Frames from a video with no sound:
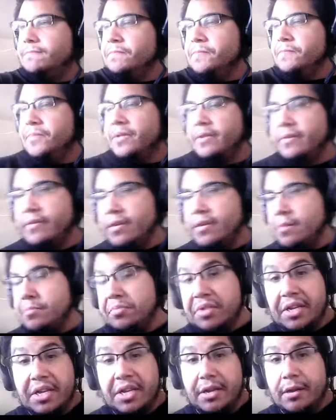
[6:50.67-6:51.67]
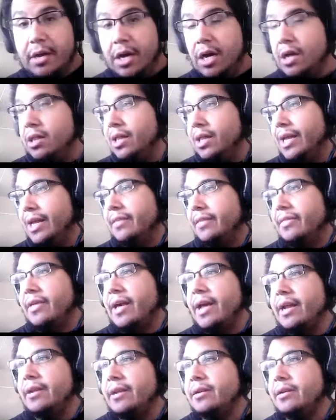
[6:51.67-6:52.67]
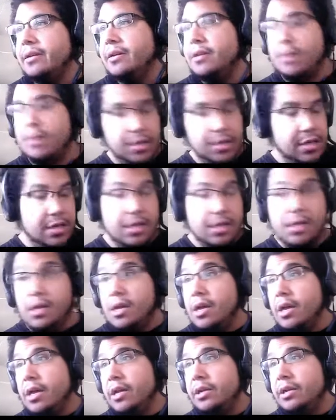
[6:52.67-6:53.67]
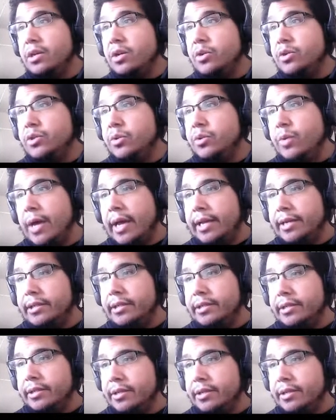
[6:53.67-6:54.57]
Simply like that. And go to Edit,